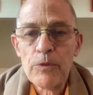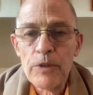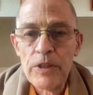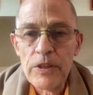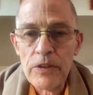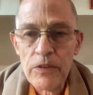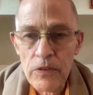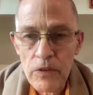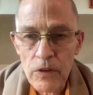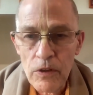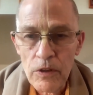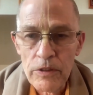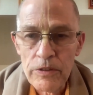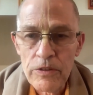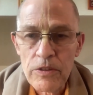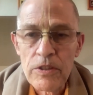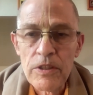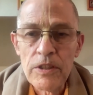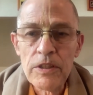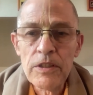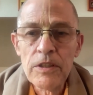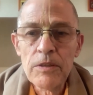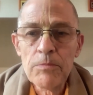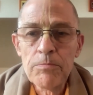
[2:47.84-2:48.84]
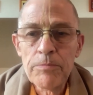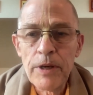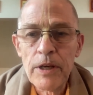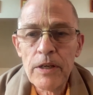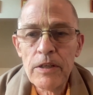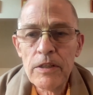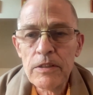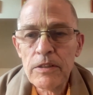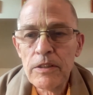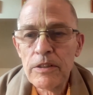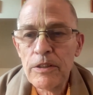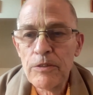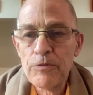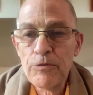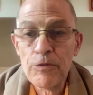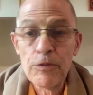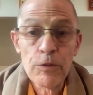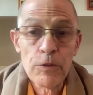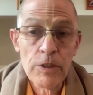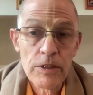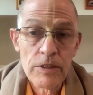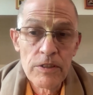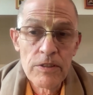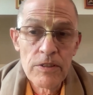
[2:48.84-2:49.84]
resulting apparently,
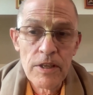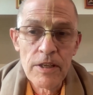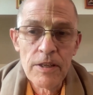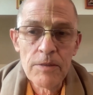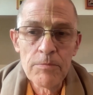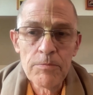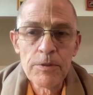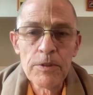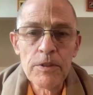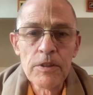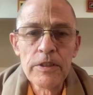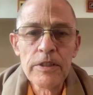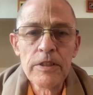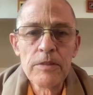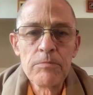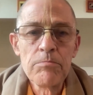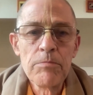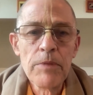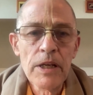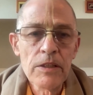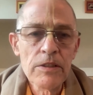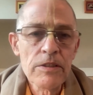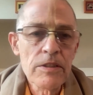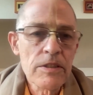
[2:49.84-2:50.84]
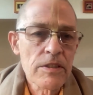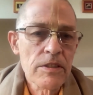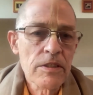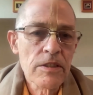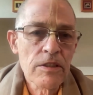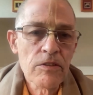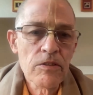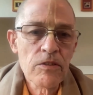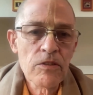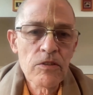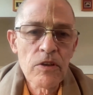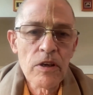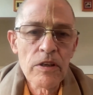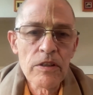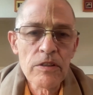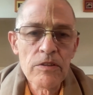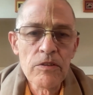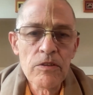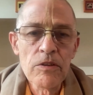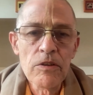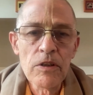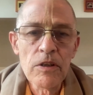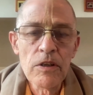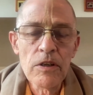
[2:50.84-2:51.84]
for example, in melting
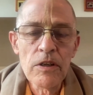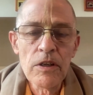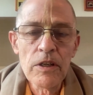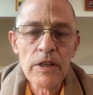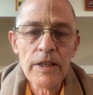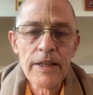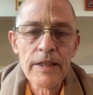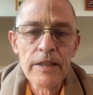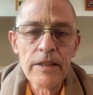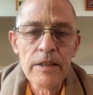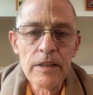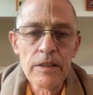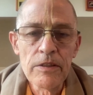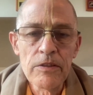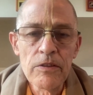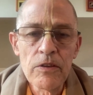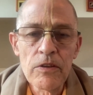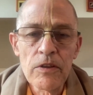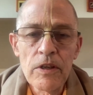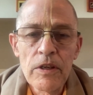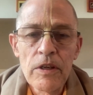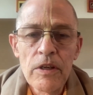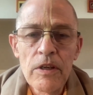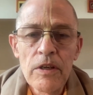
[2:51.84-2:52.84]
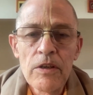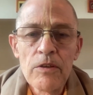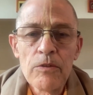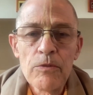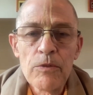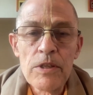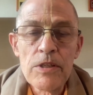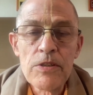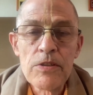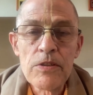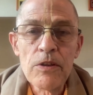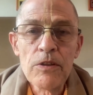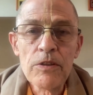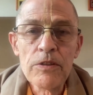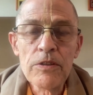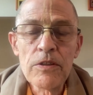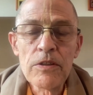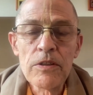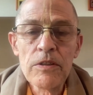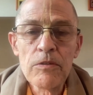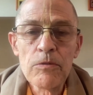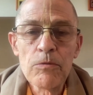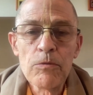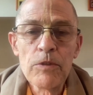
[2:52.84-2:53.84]
tundra and
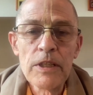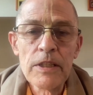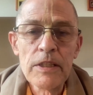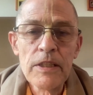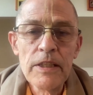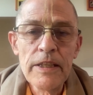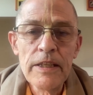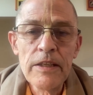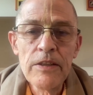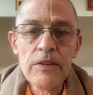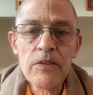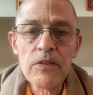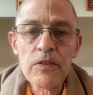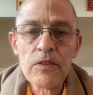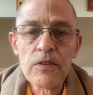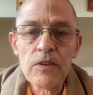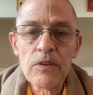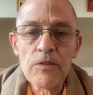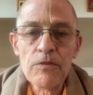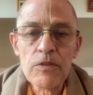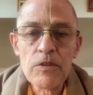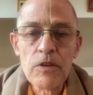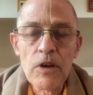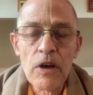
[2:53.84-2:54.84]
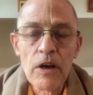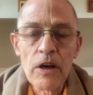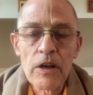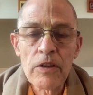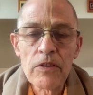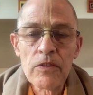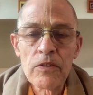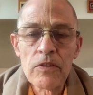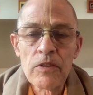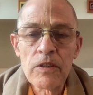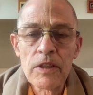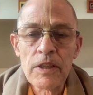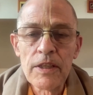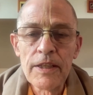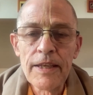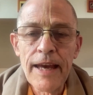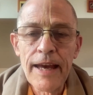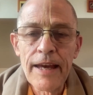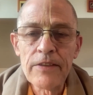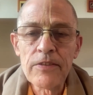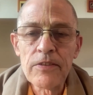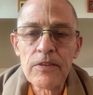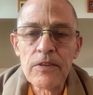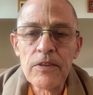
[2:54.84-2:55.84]
resultant release of toxic
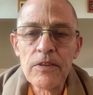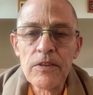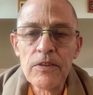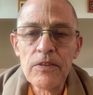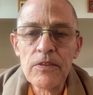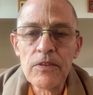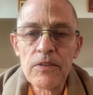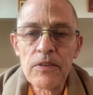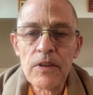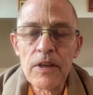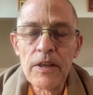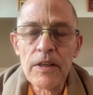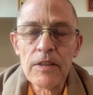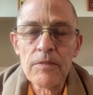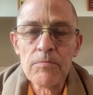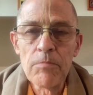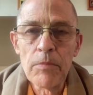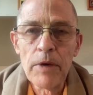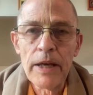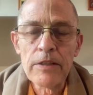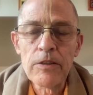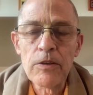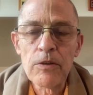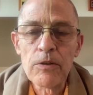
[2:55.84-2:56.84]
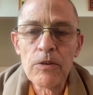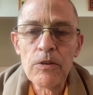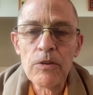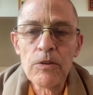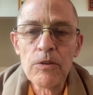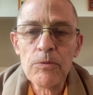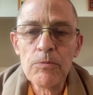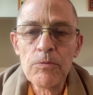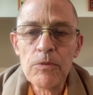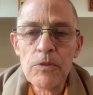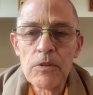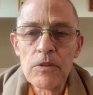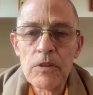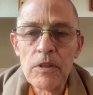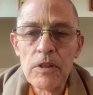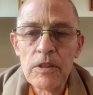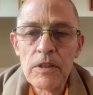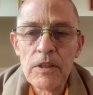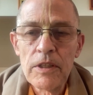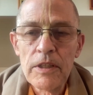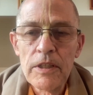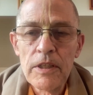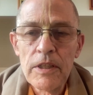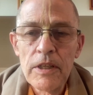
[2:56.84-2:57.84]
gases and microbes,
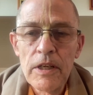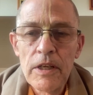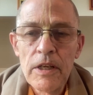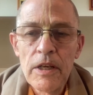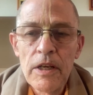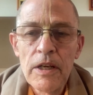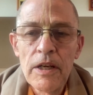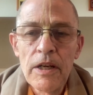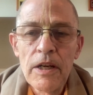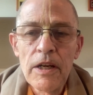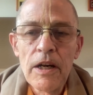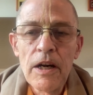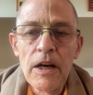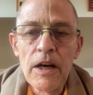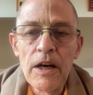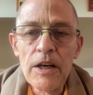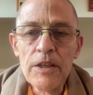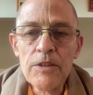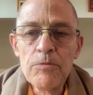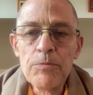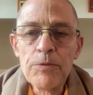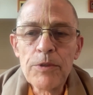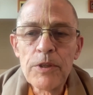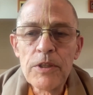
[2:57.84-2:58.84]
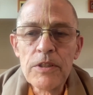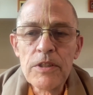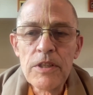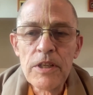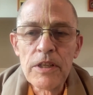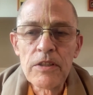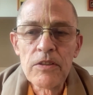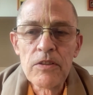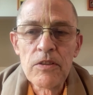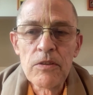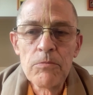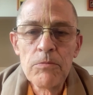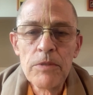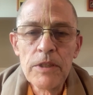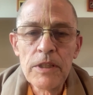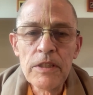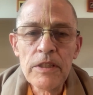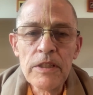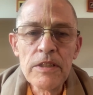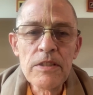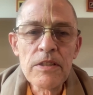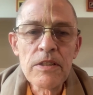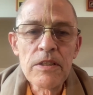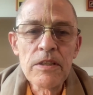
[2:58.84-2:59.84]

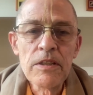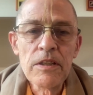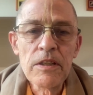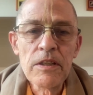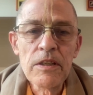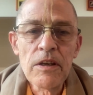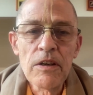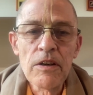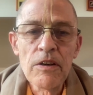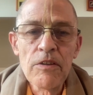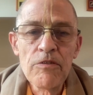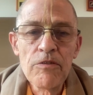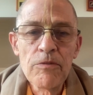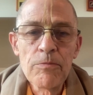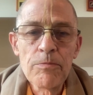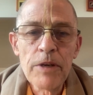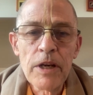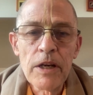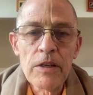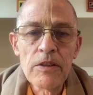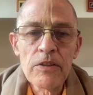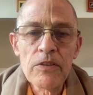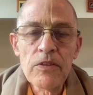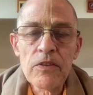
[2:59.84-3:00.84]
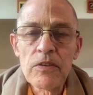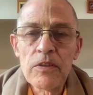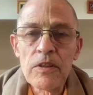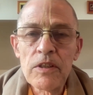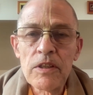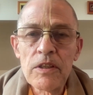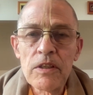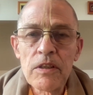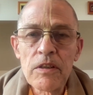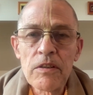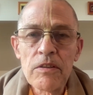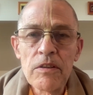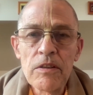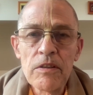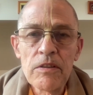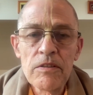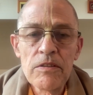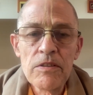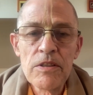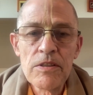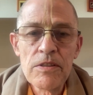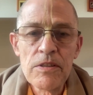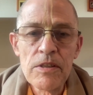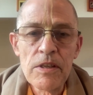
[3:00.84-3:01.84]
unpredictability of parasitic
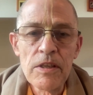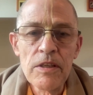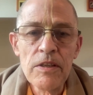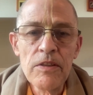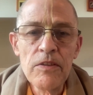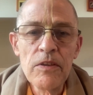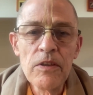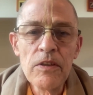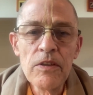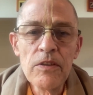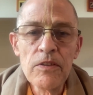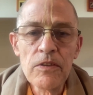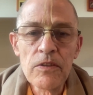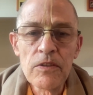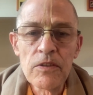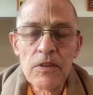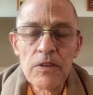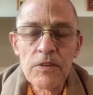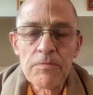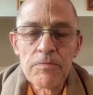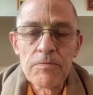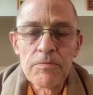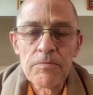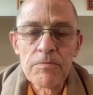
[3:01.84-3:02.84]
diseases,